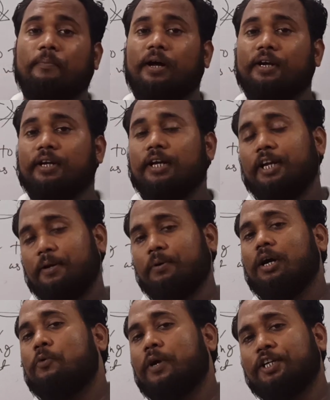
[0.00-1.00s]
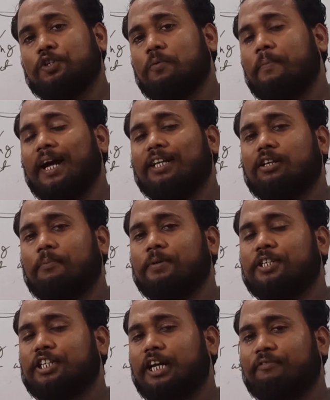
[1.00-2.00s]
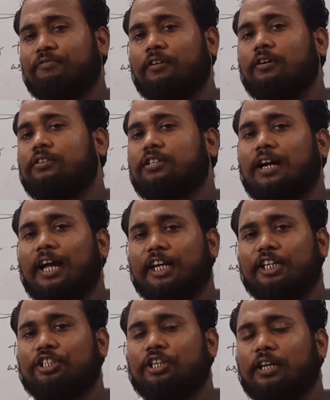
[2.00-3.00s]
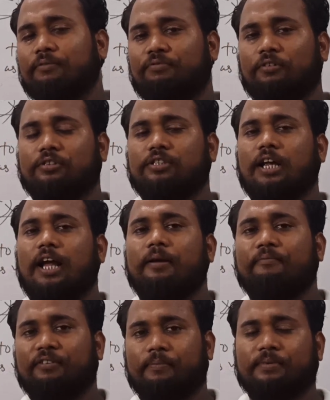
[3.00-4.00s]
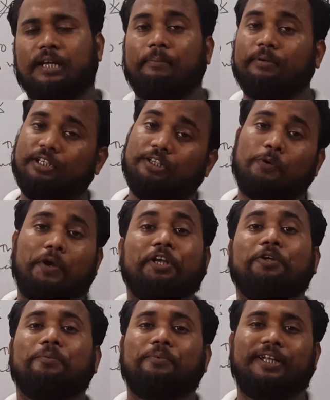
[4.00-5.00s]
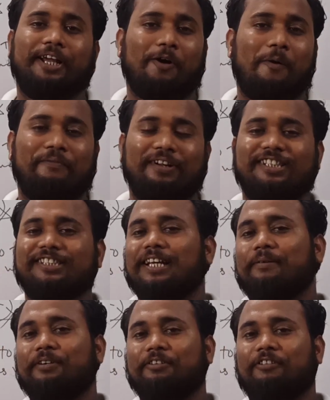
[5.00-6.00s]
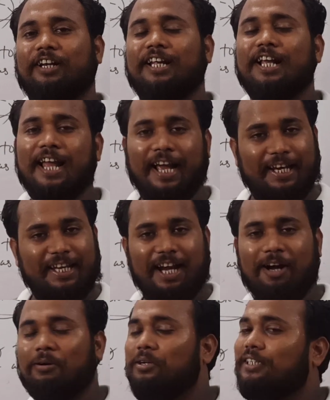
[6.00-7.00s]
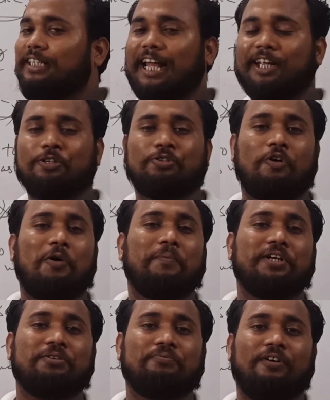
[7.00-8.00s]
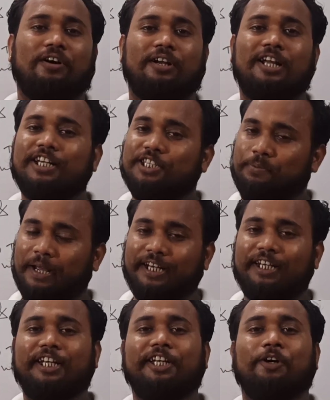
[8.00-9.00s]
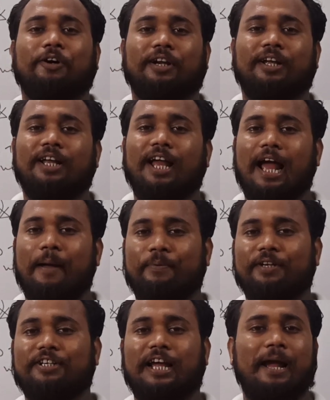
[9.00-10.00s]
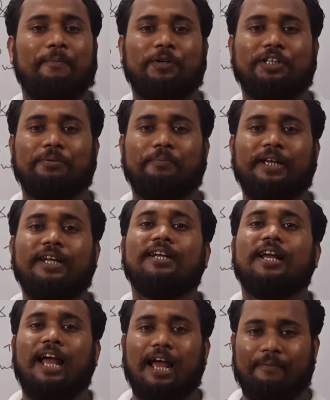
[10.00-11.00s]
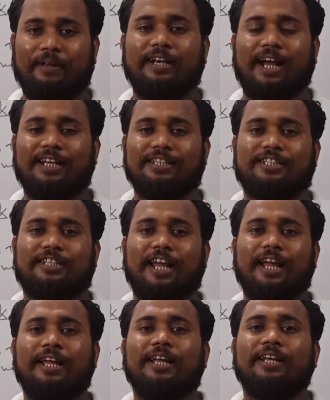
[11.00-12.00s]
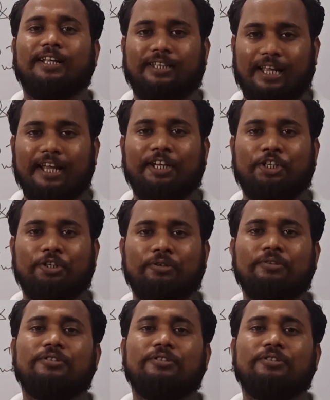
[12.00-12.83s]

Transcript: But if you are going to make the mistake for thrice and fourth time, fifth time, it is going to be an offense, everyone. Anyhow, thank you so much for spending your happy time with me. Have a nice day. Thank you.